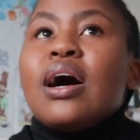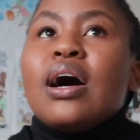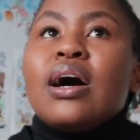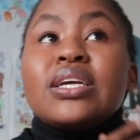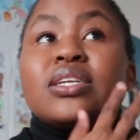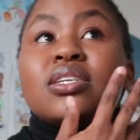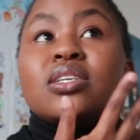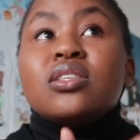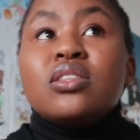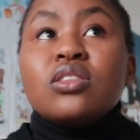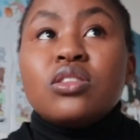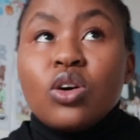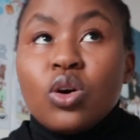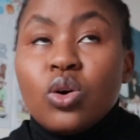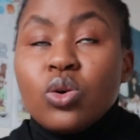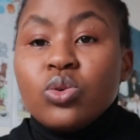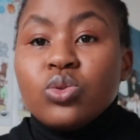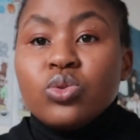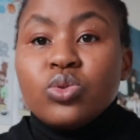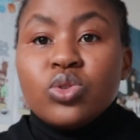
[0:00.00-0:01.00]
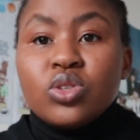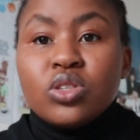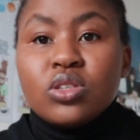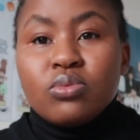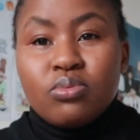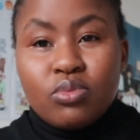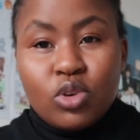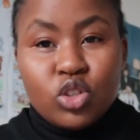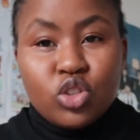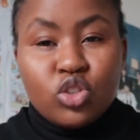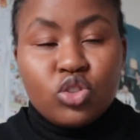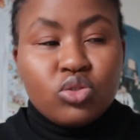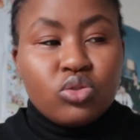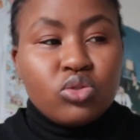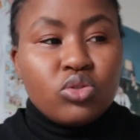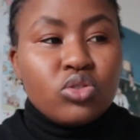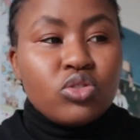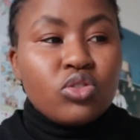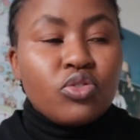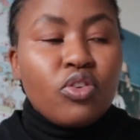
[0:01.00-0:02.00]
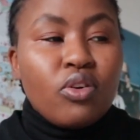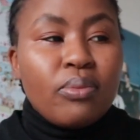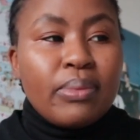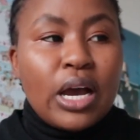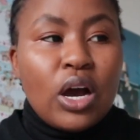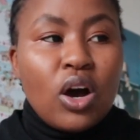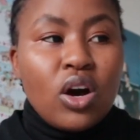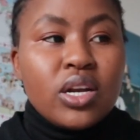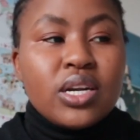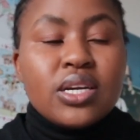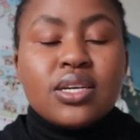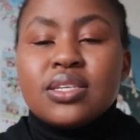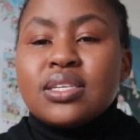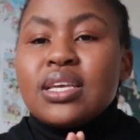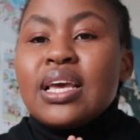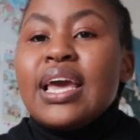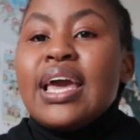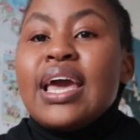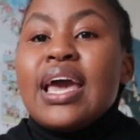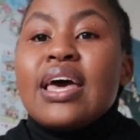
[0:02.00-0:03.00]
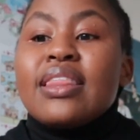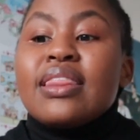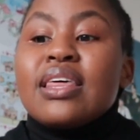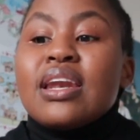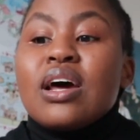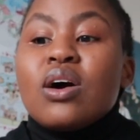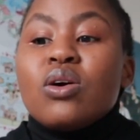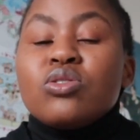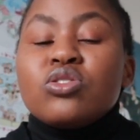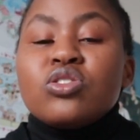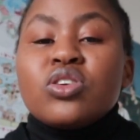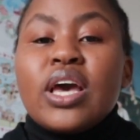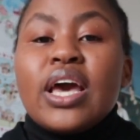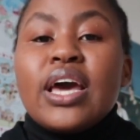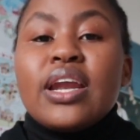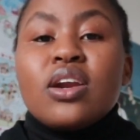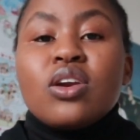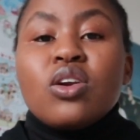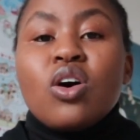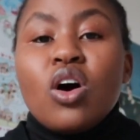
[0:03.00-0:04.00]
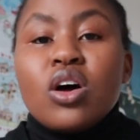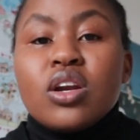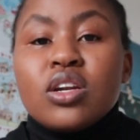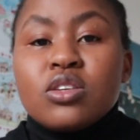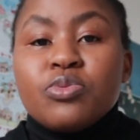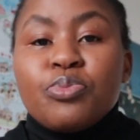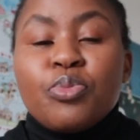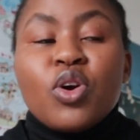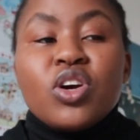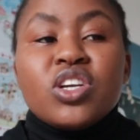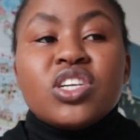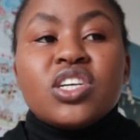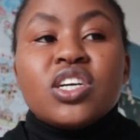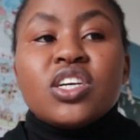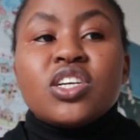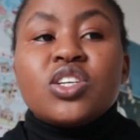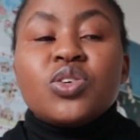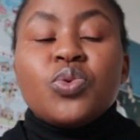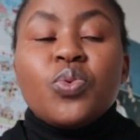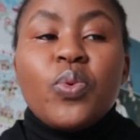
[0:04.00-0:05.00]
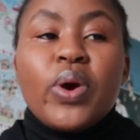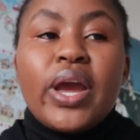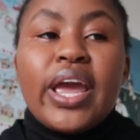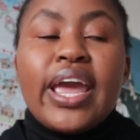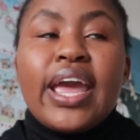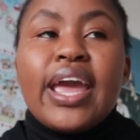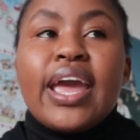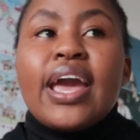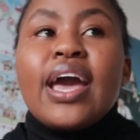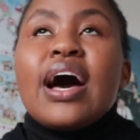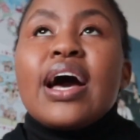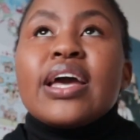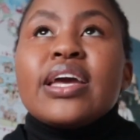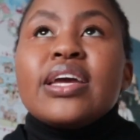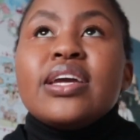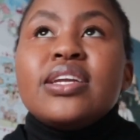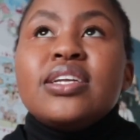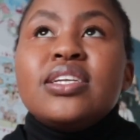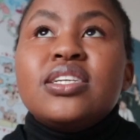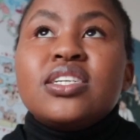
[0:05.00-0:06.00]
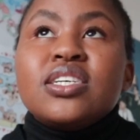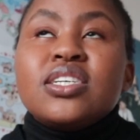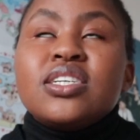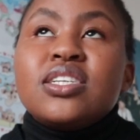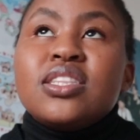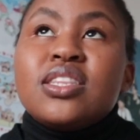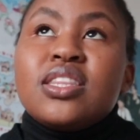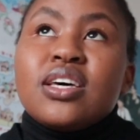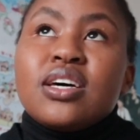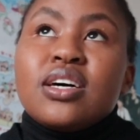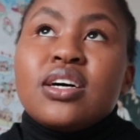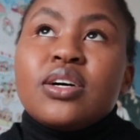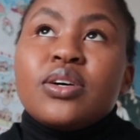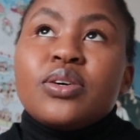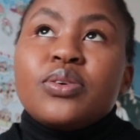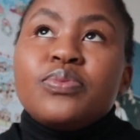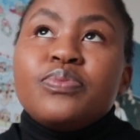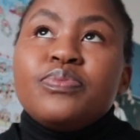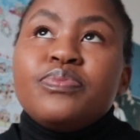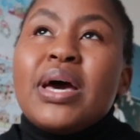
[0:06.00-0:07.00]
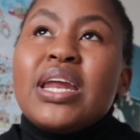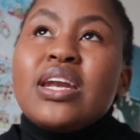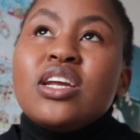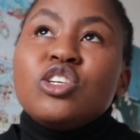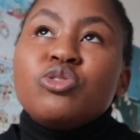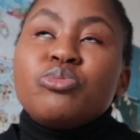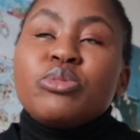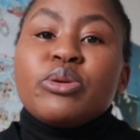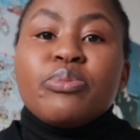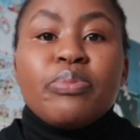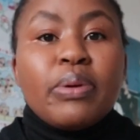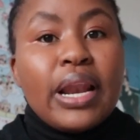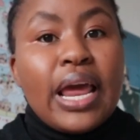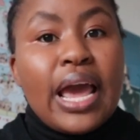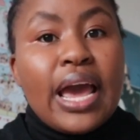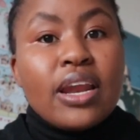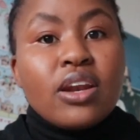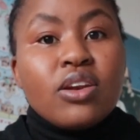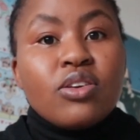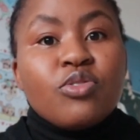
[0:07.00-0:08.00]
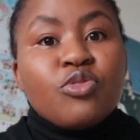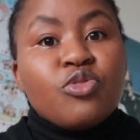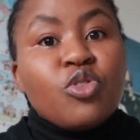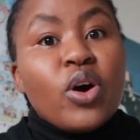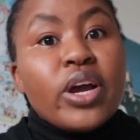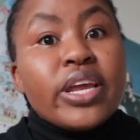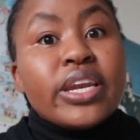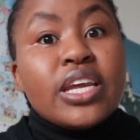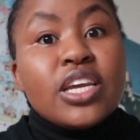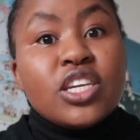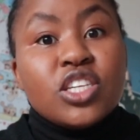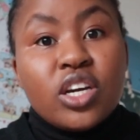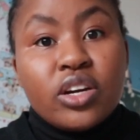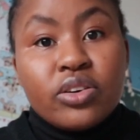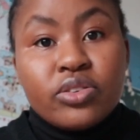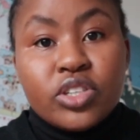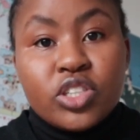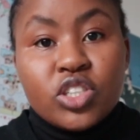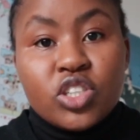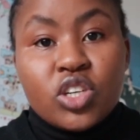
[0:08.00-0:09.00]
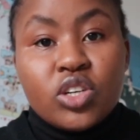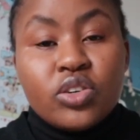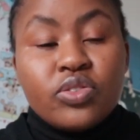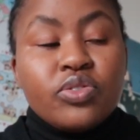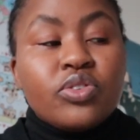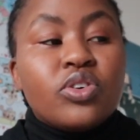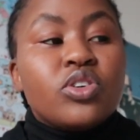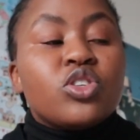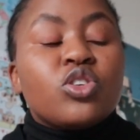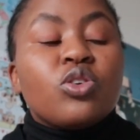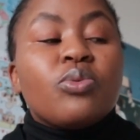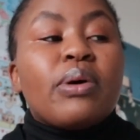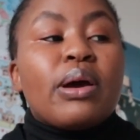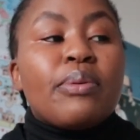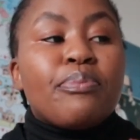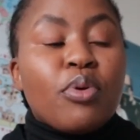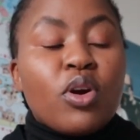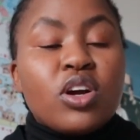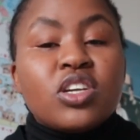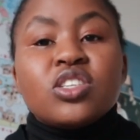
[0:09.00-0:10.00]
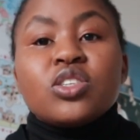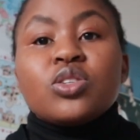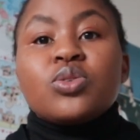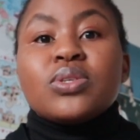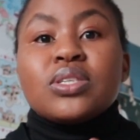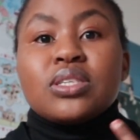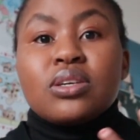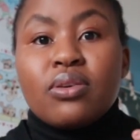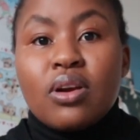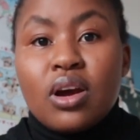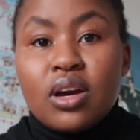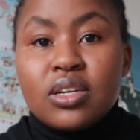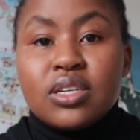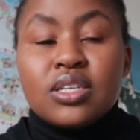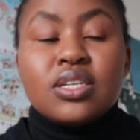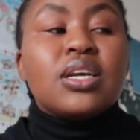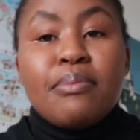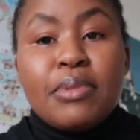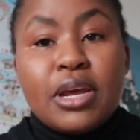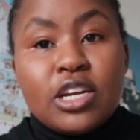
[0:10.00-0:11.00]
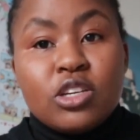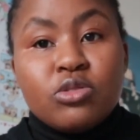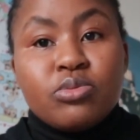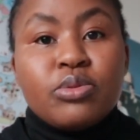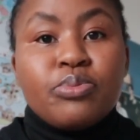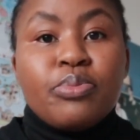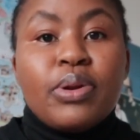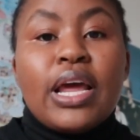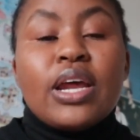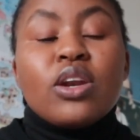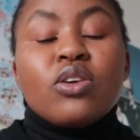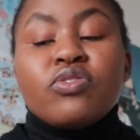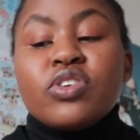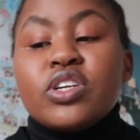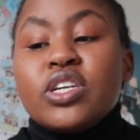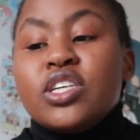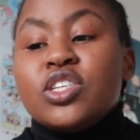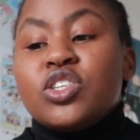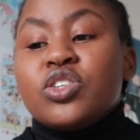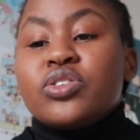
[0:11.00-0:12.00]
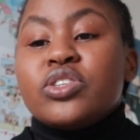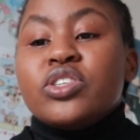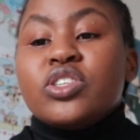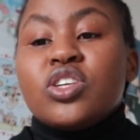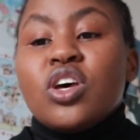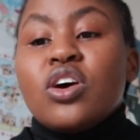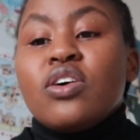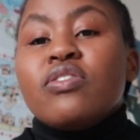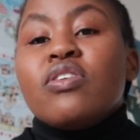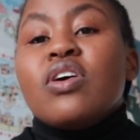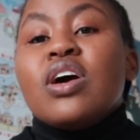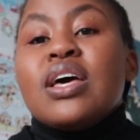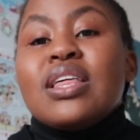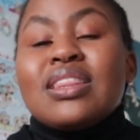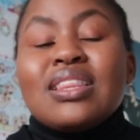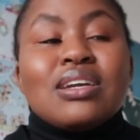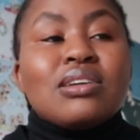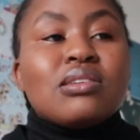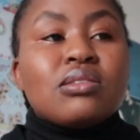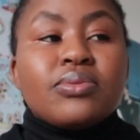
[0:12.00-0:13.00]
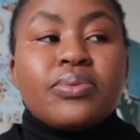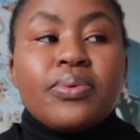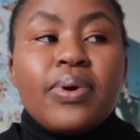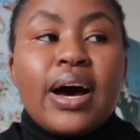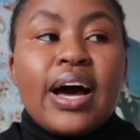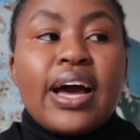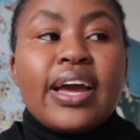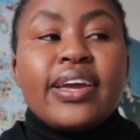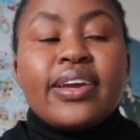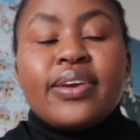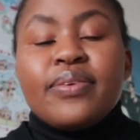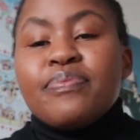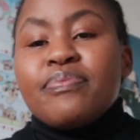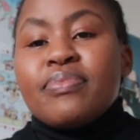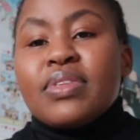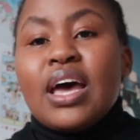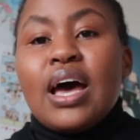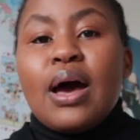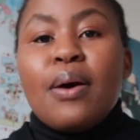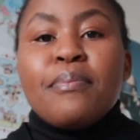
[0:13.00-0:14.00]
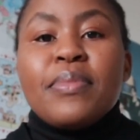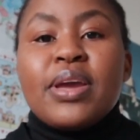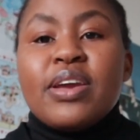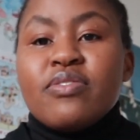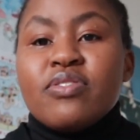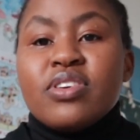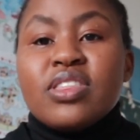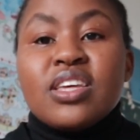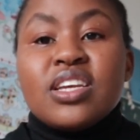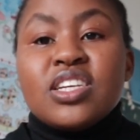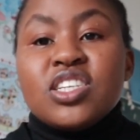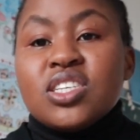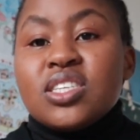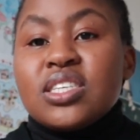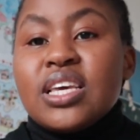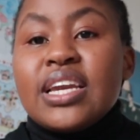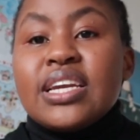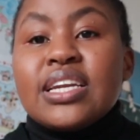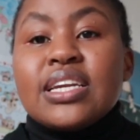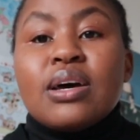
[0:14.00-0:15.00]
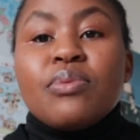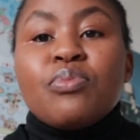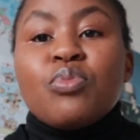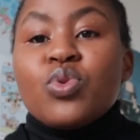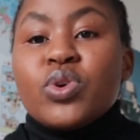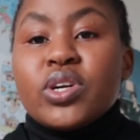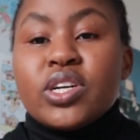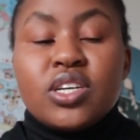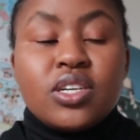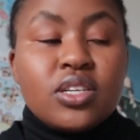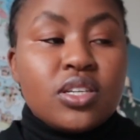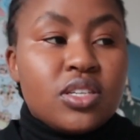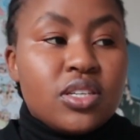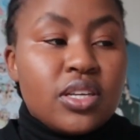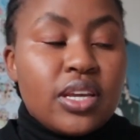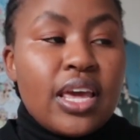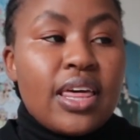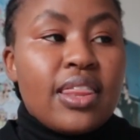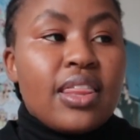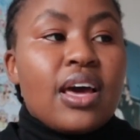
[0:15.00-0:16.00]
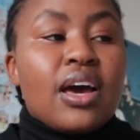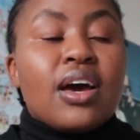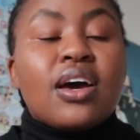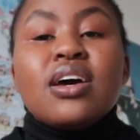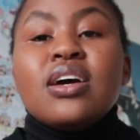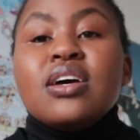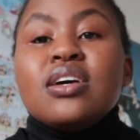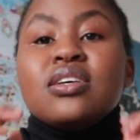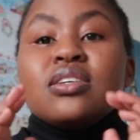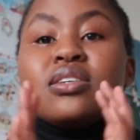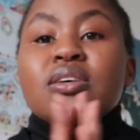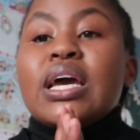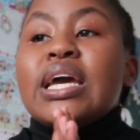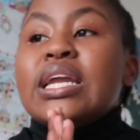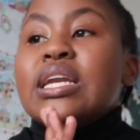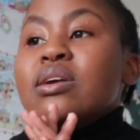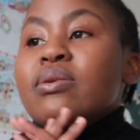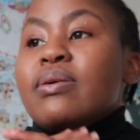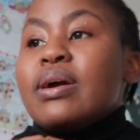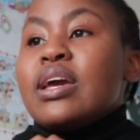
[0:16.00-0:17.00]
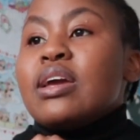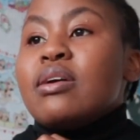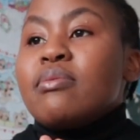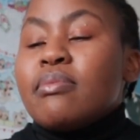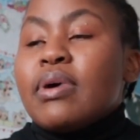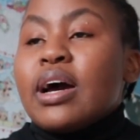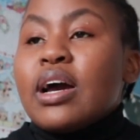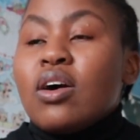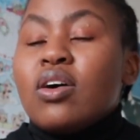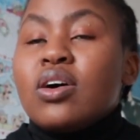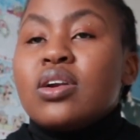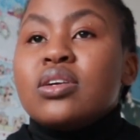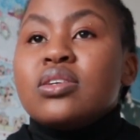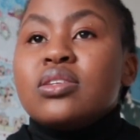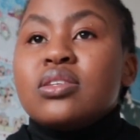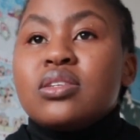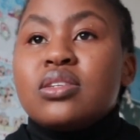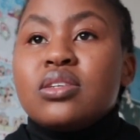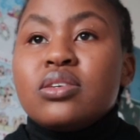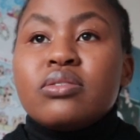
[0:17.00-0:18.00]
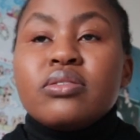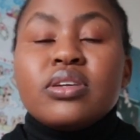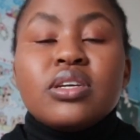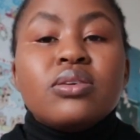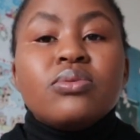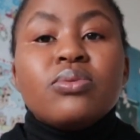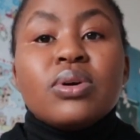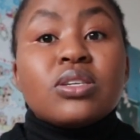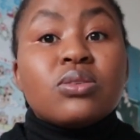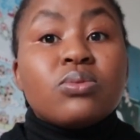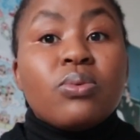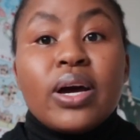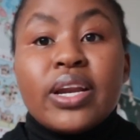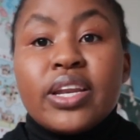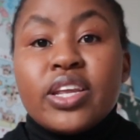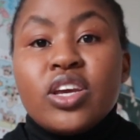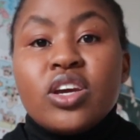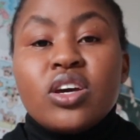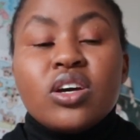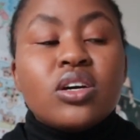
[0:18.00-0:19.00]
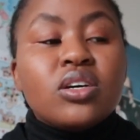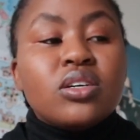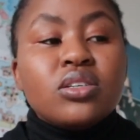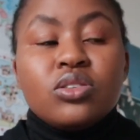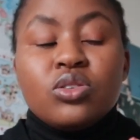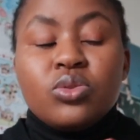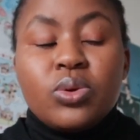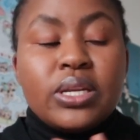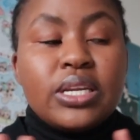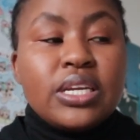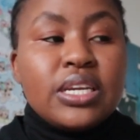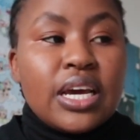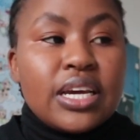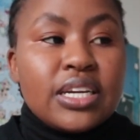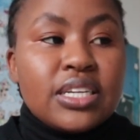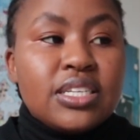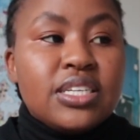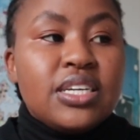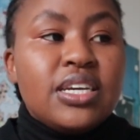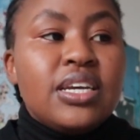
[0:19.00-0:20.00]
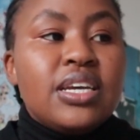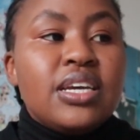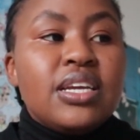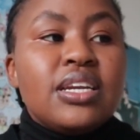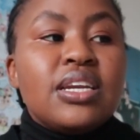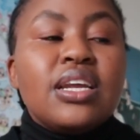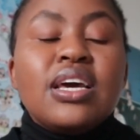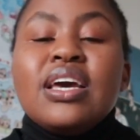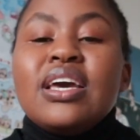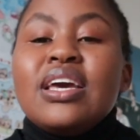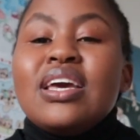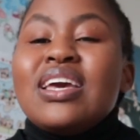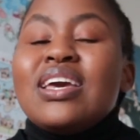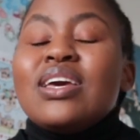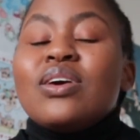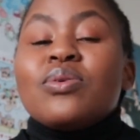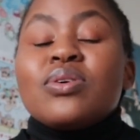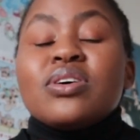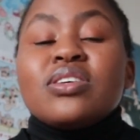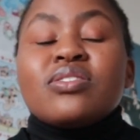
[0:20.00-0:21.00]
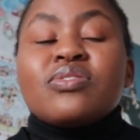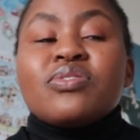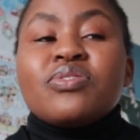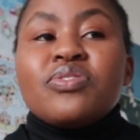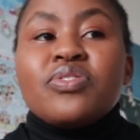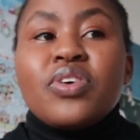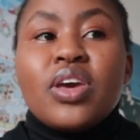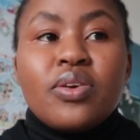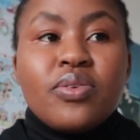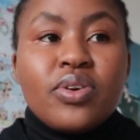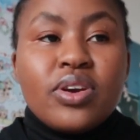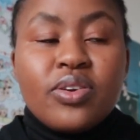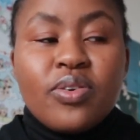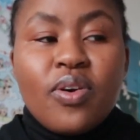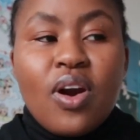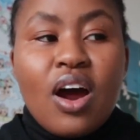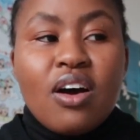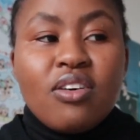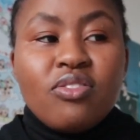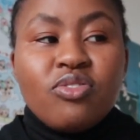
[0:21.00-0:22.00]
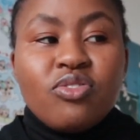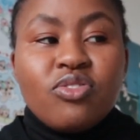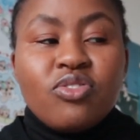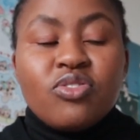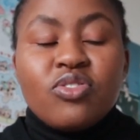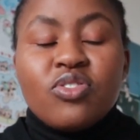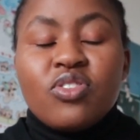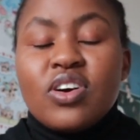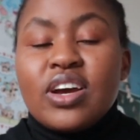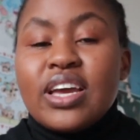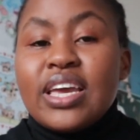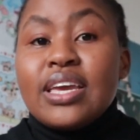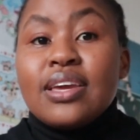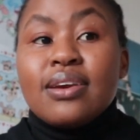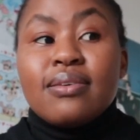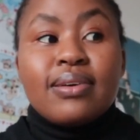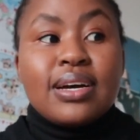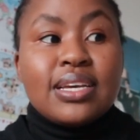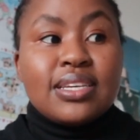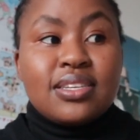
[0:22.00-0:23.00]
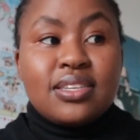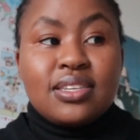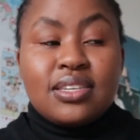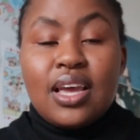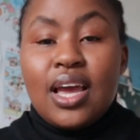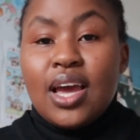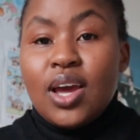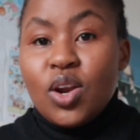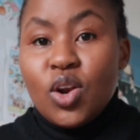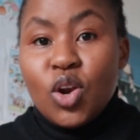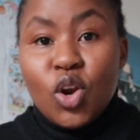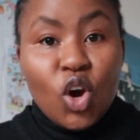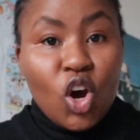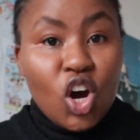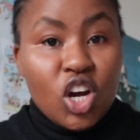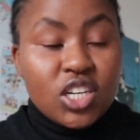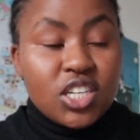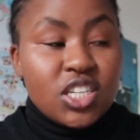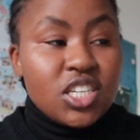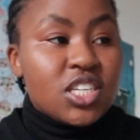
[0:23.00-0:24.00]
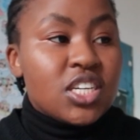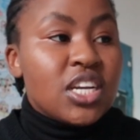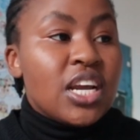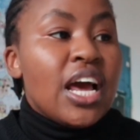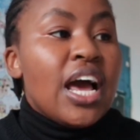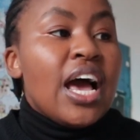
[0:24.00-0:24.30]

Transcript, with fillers: I did those modules for my honours, and then I also had an honours project where I did the management plan for a nature reserve. So my project was around a management plan of a nature reserve. That is why um, everything just ended up working together. So anyway, my honours degree was one year, twenty nineteen. It was very rough. It was a lot.